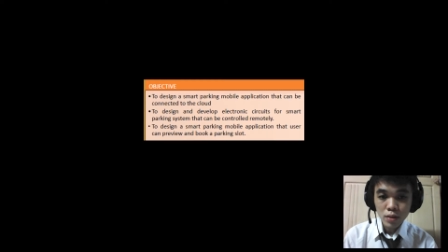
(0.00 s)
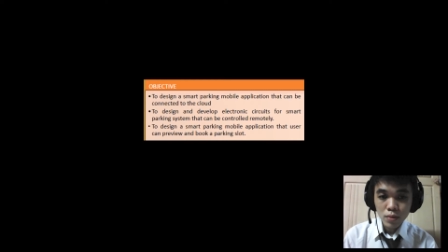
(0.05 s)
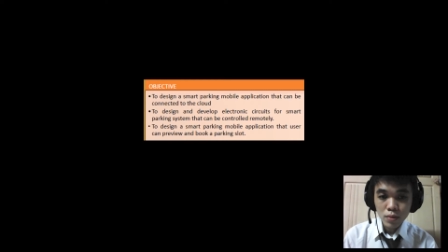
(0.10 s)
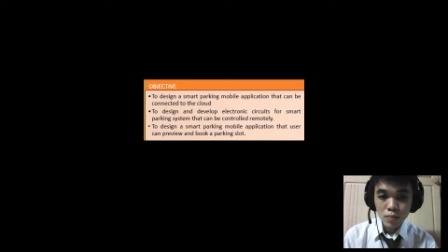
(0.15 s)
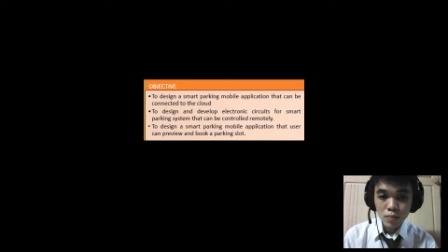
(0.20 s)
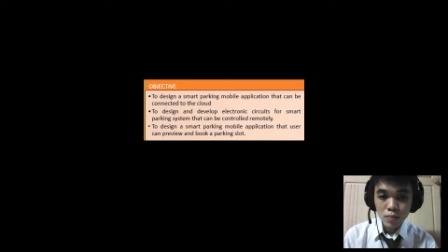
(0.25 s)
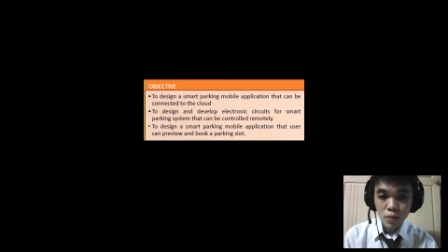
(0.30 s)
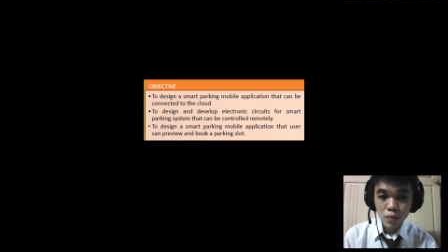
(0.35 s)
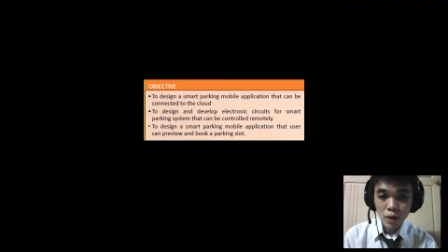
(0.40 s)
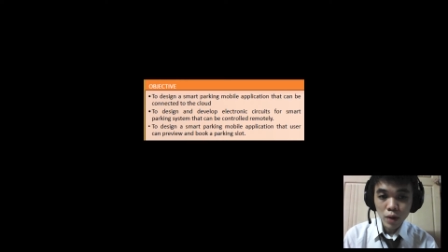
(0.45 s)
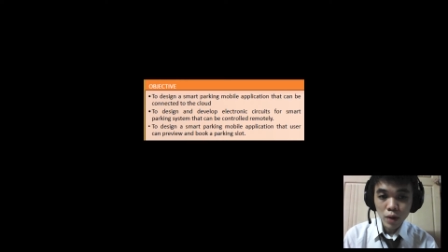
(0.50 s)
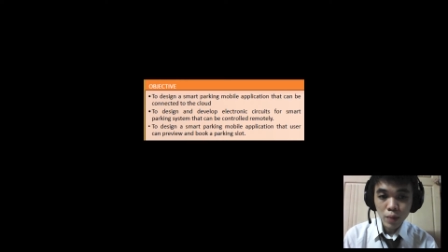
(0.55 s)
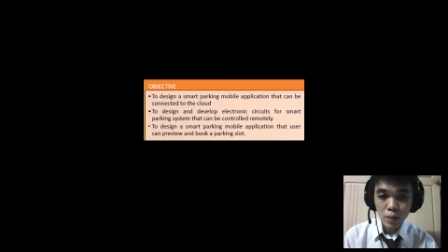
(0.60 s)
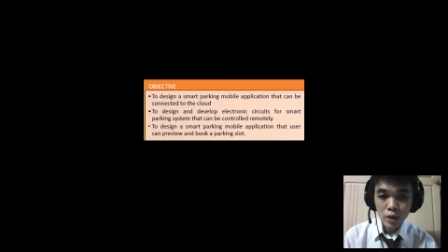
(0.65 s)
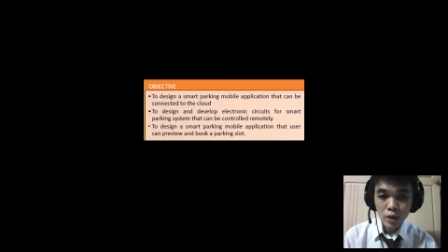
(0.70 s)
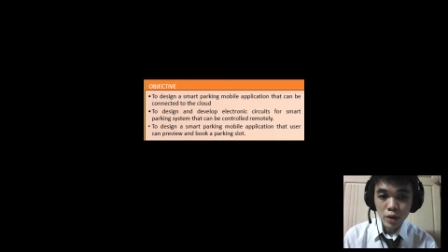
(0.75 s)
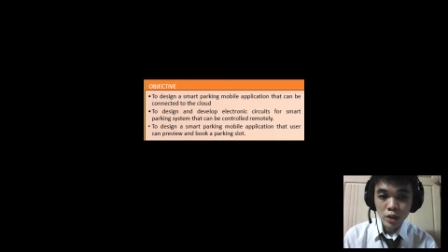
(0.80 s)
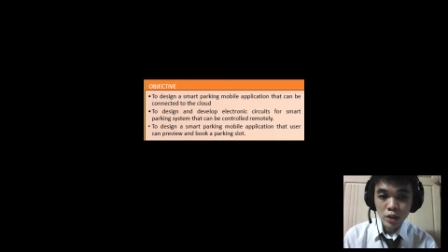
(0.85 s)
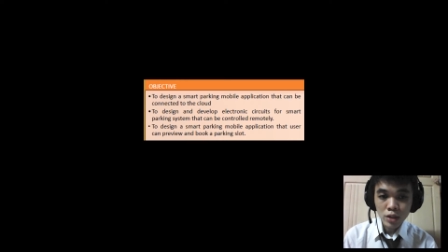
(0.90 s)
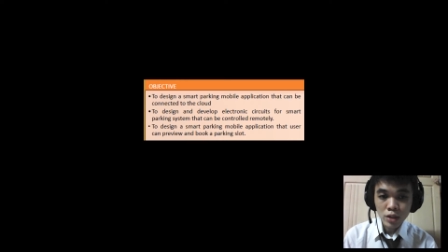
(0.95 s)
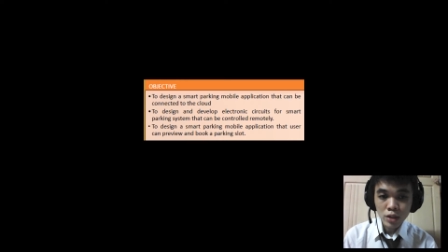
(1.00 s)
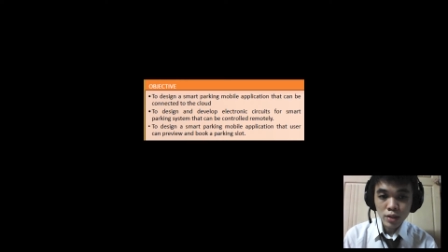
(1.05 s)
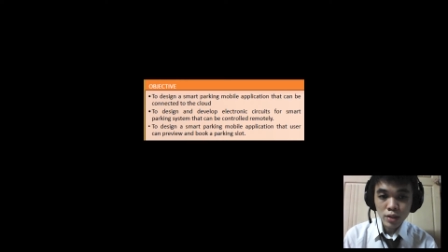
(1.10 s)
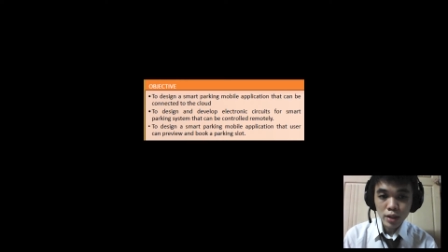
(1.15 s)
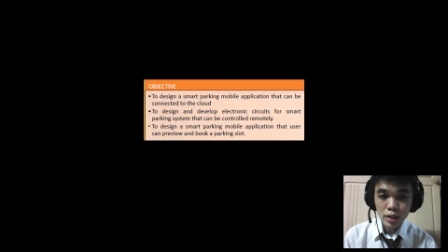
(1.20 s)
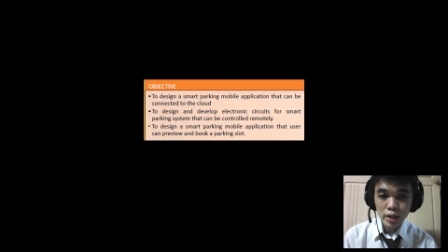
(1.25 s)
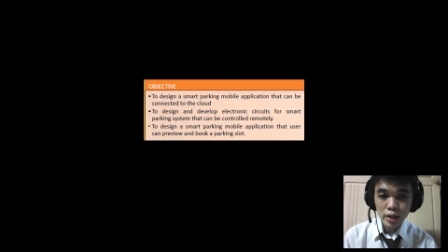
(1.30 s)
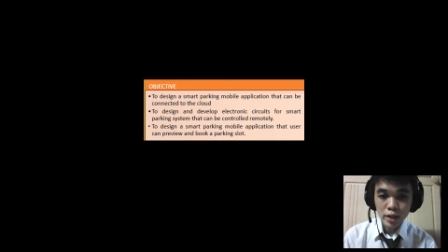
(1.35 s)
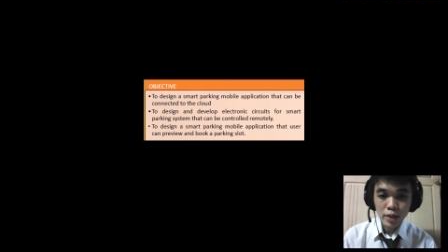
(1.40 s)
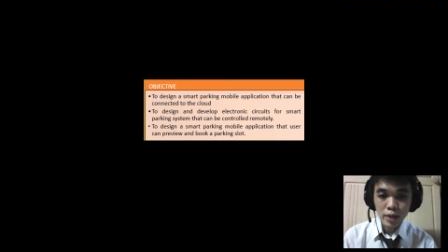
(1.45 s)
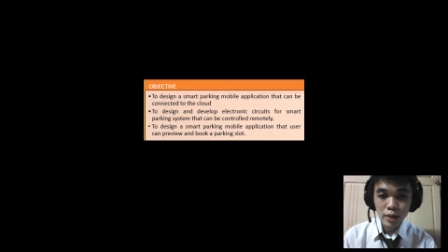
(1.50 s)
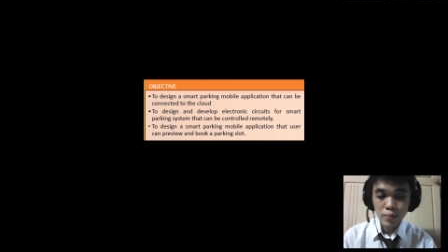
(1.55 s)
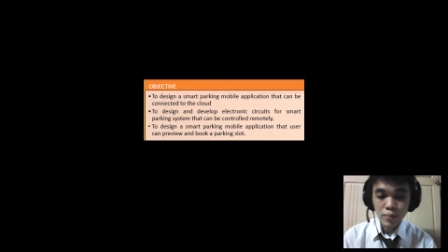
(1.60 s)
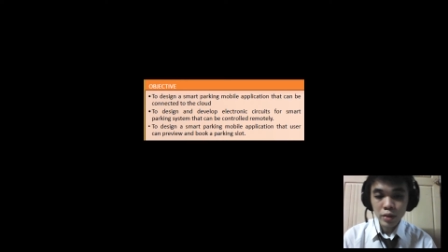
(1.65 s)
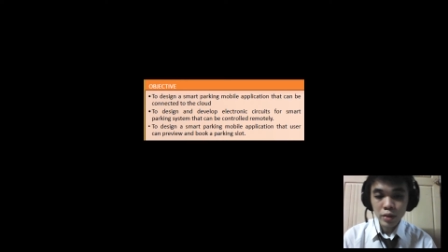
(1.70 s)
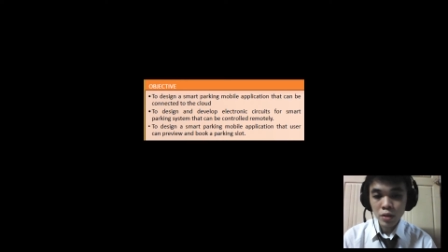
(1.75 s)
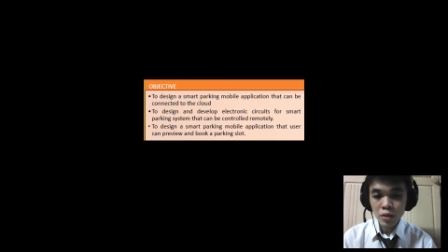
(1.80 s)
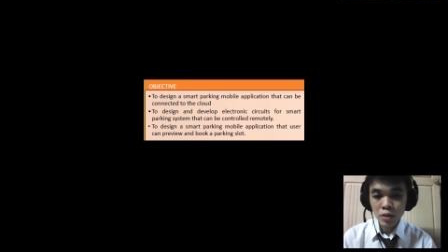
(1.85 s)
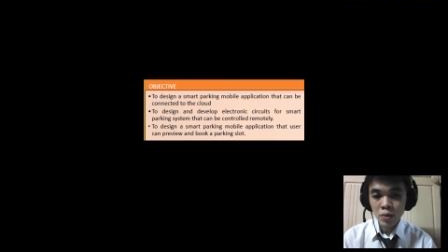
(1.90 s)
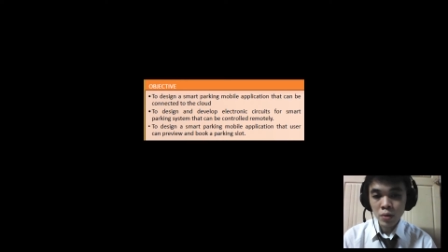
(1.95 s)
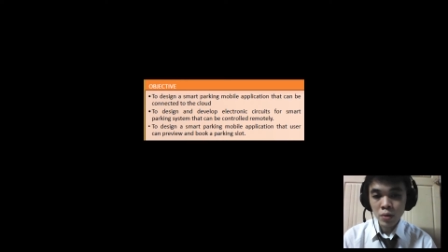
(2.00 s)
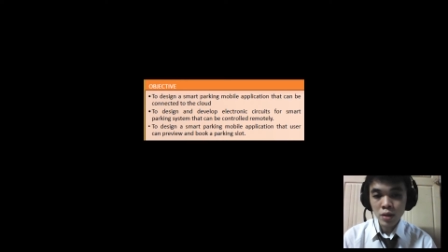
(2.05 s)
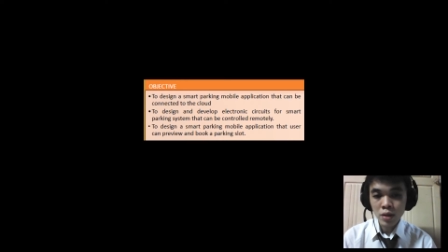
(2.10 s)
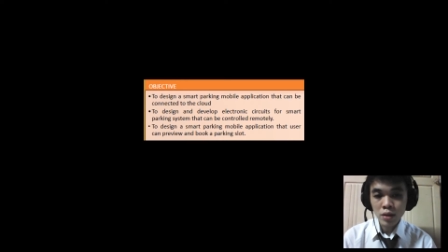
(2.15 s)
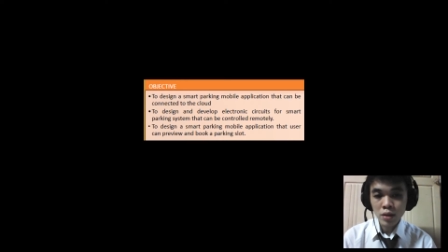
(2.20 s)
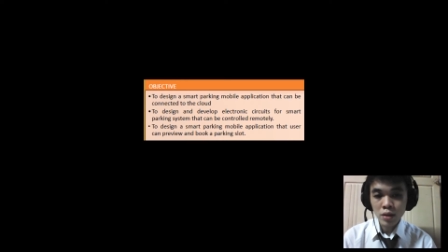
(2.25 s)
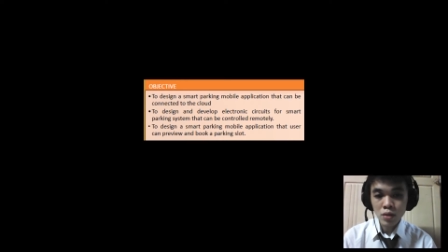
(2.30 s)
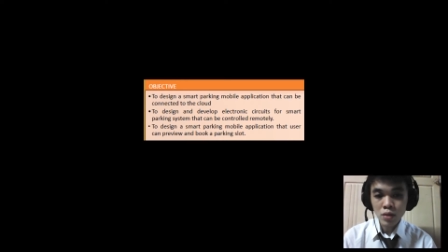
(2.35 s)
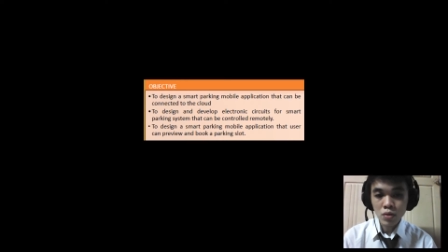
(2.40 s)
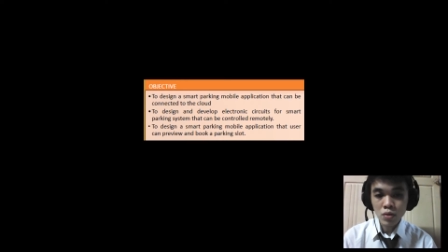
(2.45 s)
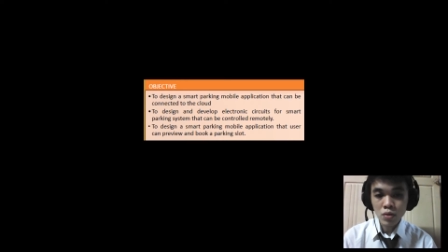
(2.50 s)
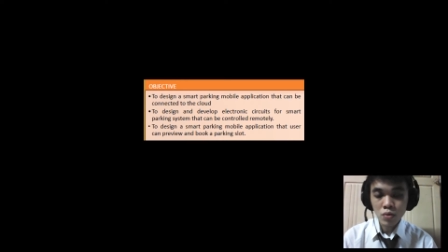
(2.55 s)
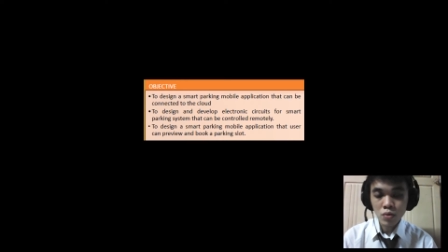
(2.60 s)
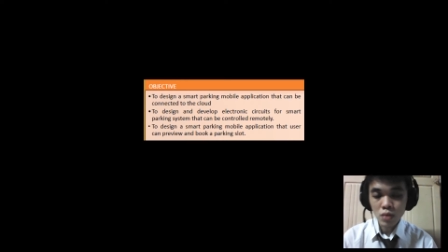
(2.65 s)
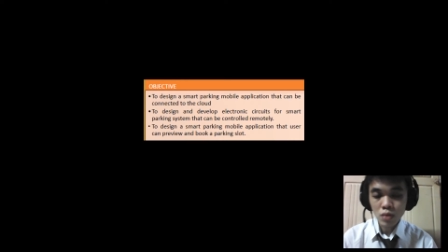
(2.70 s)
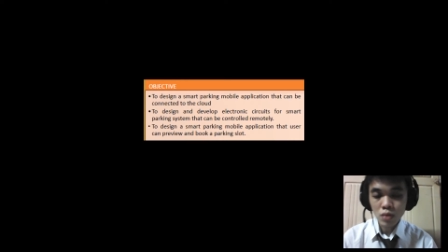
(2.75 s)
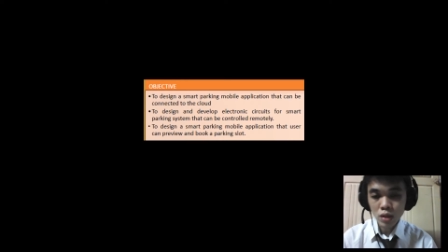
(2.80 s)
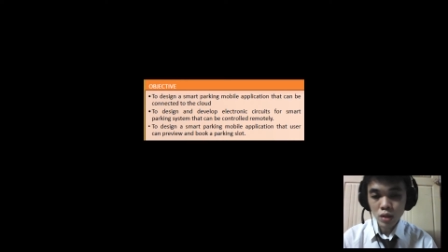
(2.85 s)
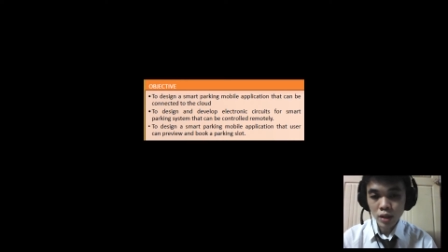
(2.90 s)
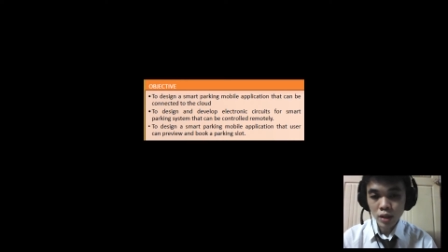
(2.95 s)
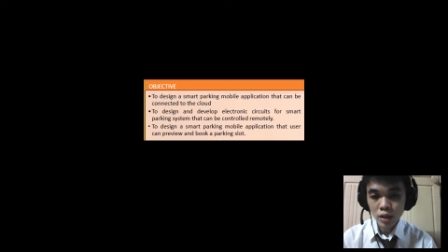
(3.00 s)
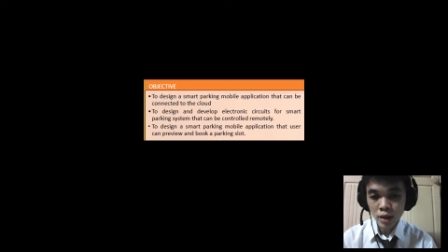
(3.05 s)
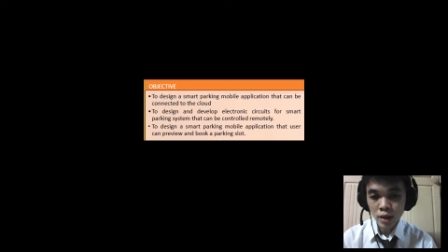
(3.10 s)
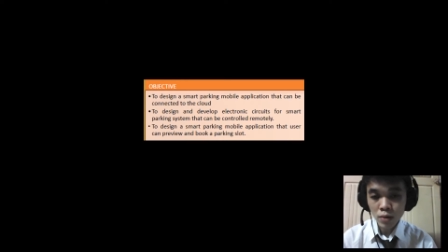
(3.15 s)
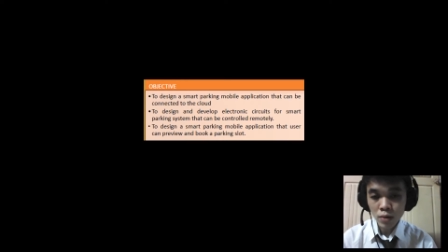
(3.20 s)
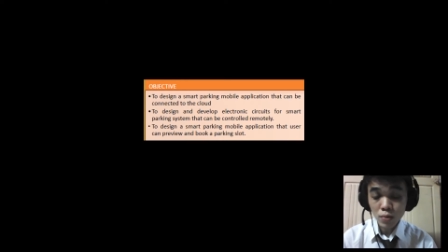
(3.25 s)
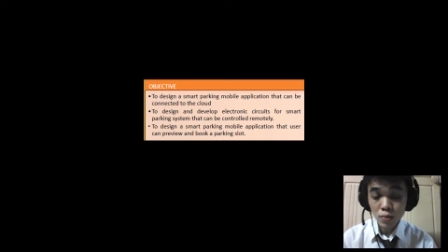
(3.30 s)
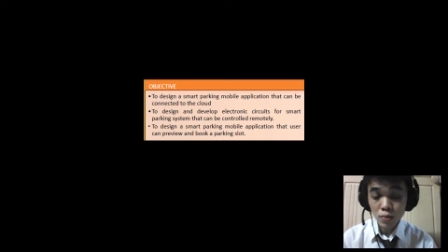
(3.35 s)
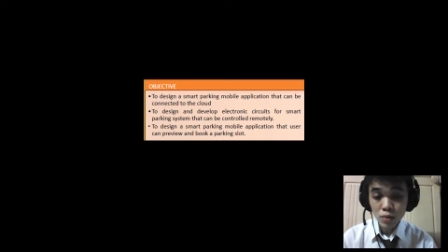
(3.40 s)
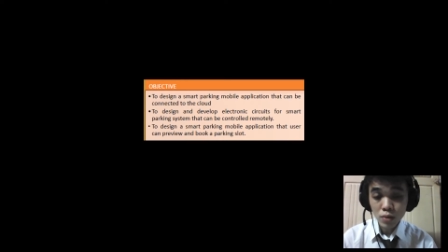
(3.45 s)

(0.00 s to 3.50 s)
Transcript: mobile application that can be connected to the cloud.